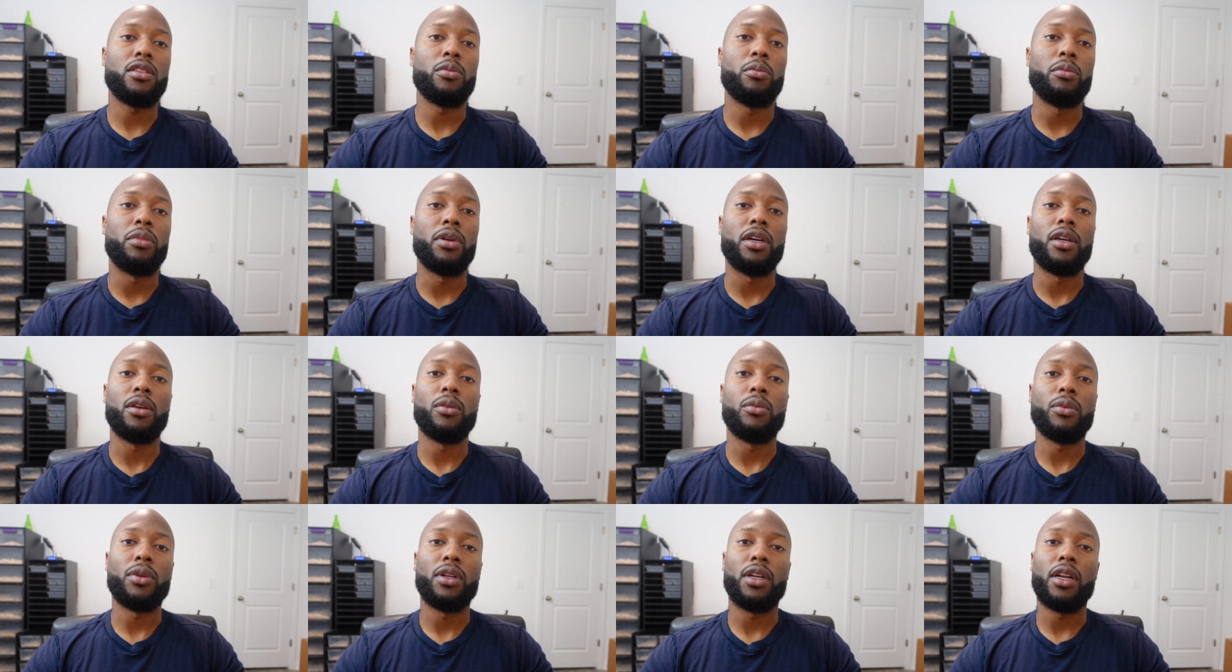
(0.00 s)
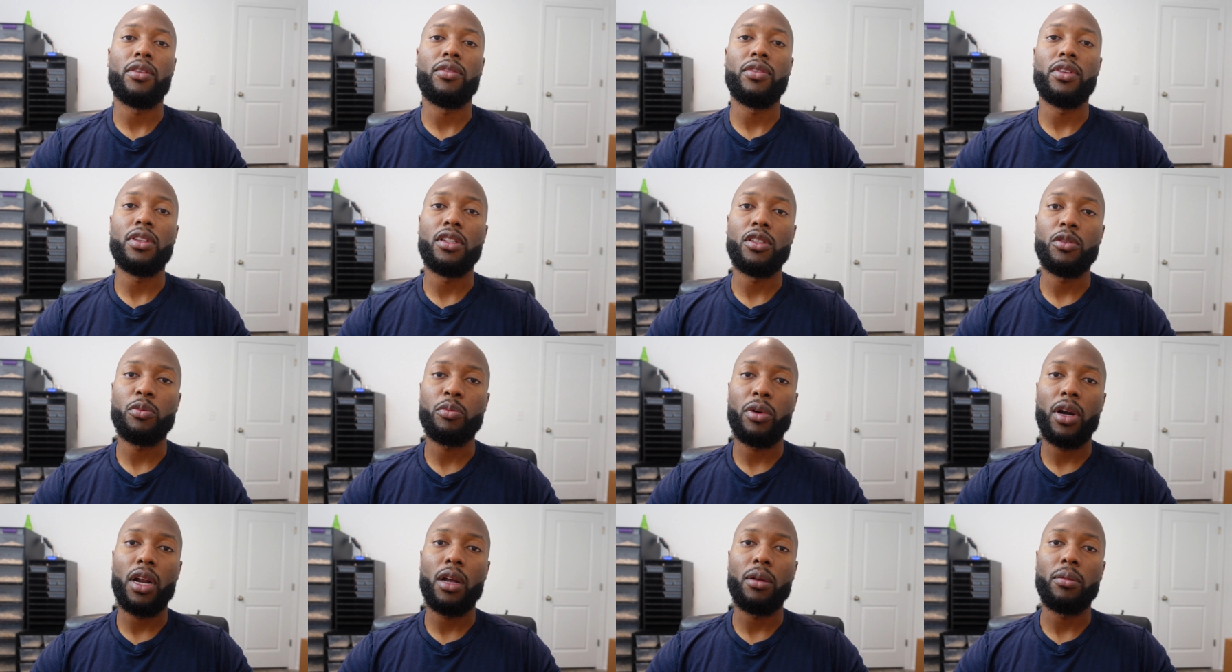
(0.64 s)
But whenever this
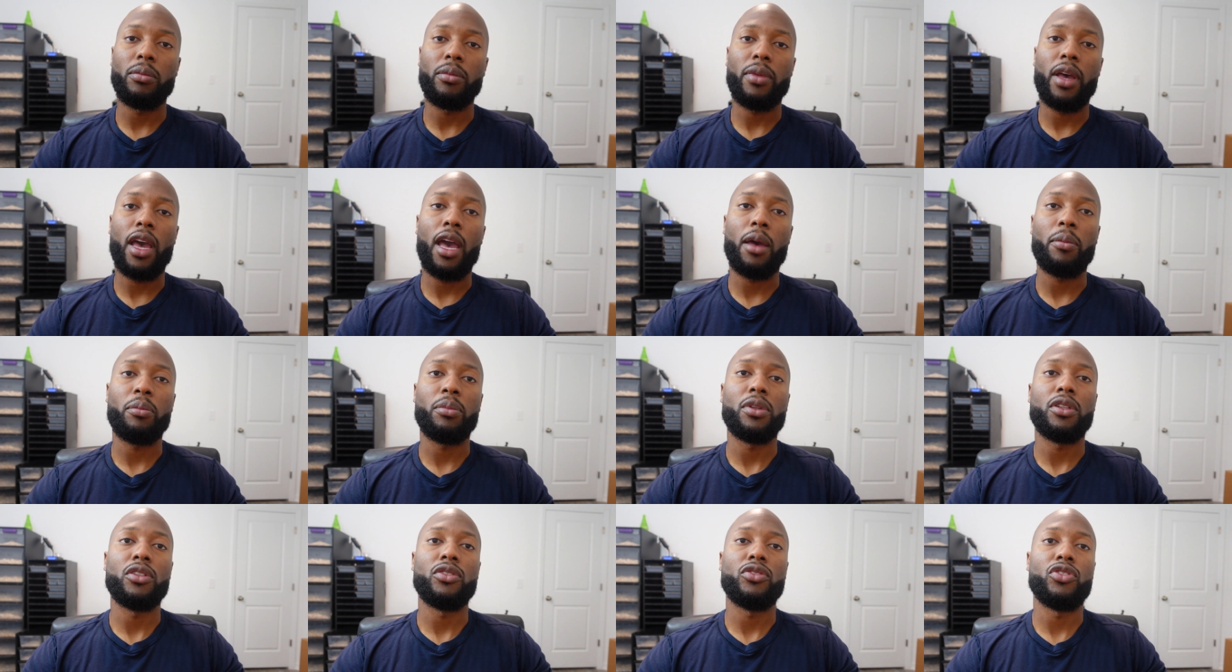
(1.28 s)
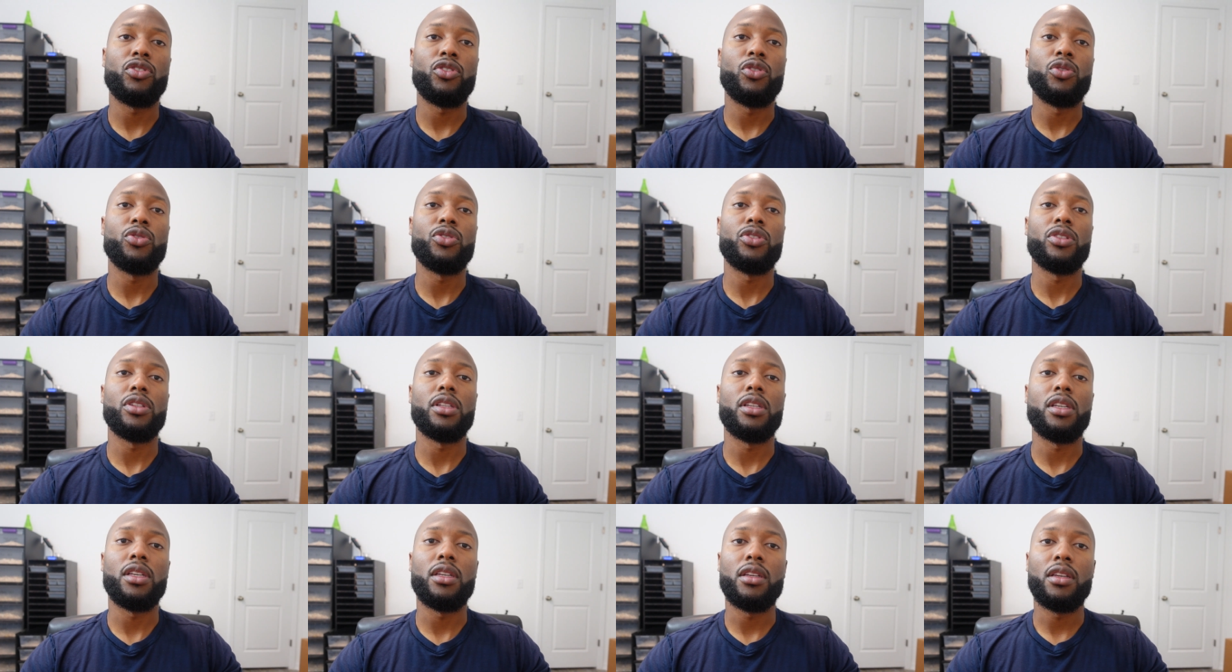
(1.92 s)
problem happens,
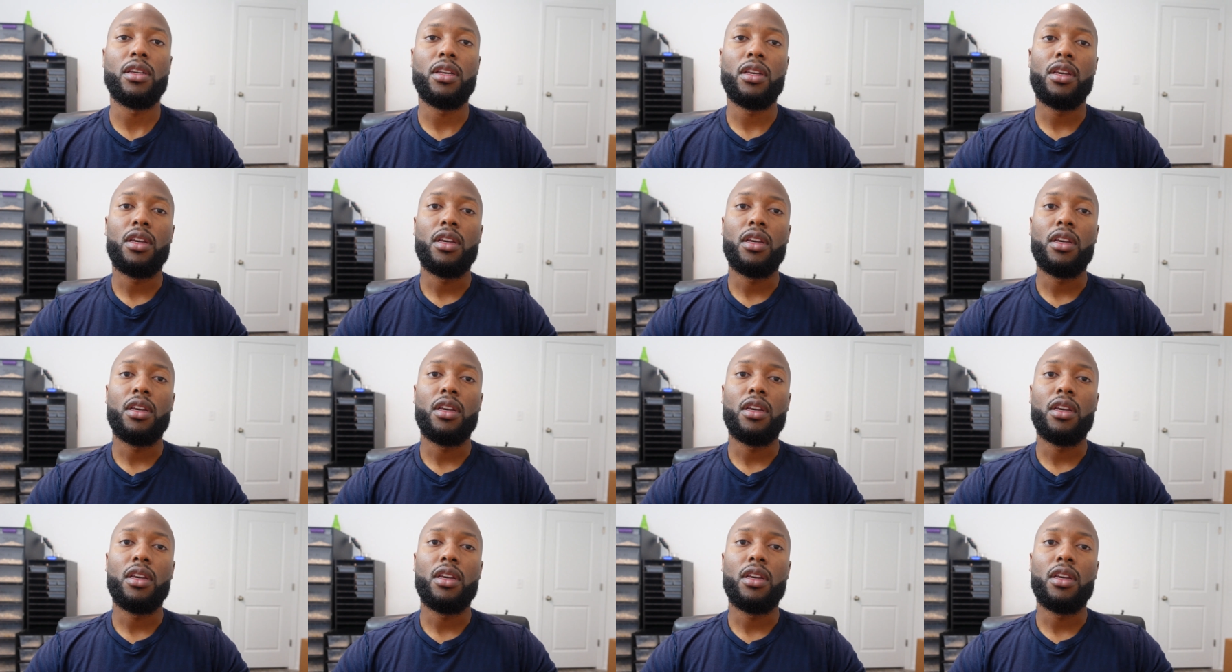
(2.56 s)
usually